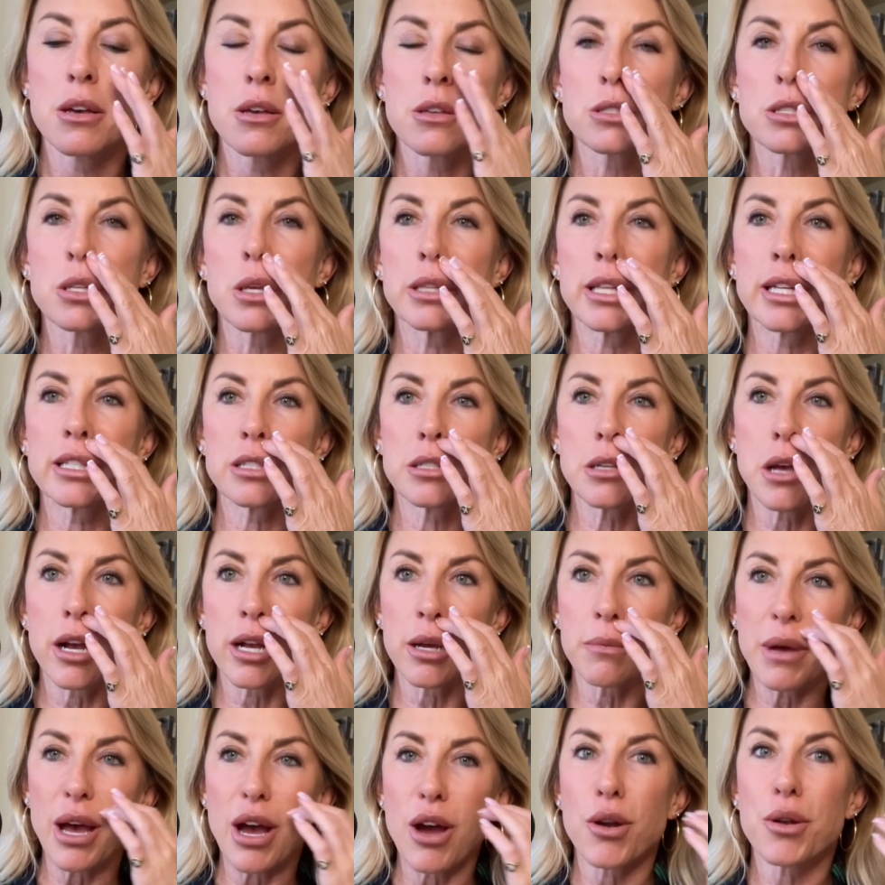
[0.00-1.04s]
So let's
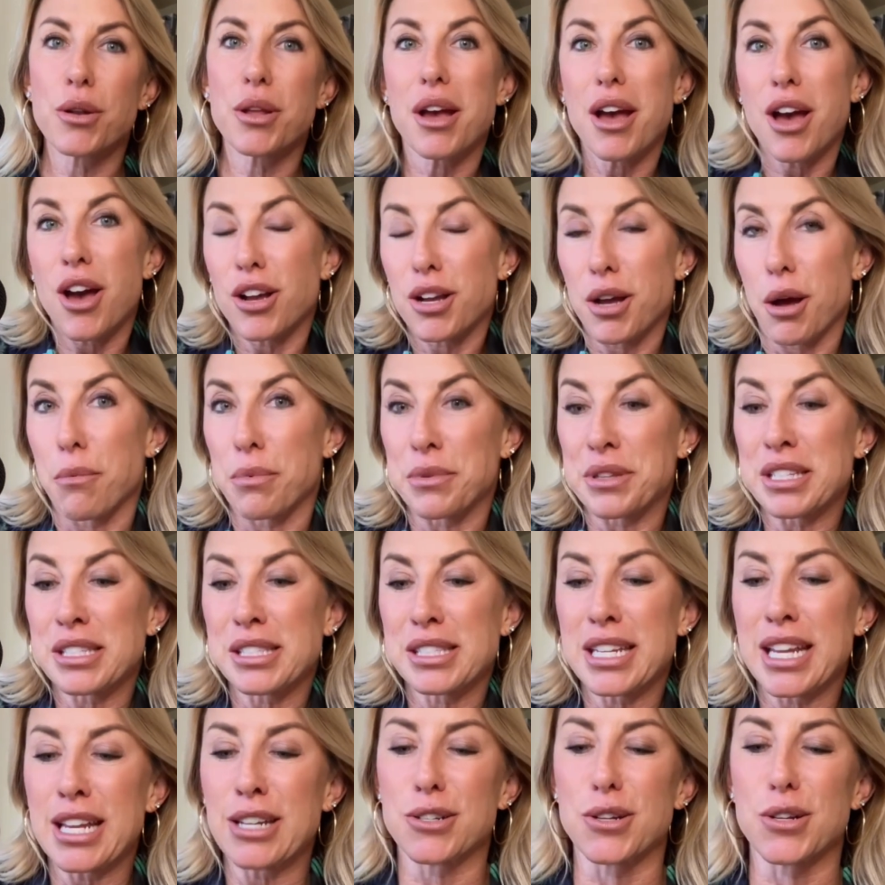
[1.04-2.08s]
talk about a couple of these
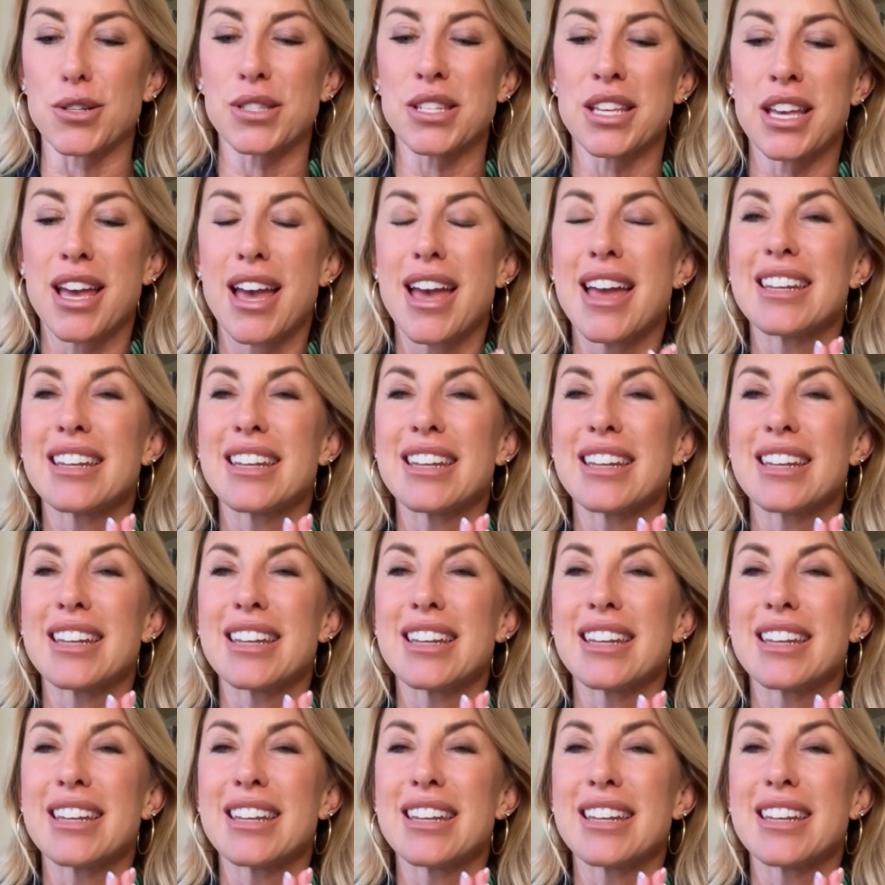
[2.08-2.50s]
standards.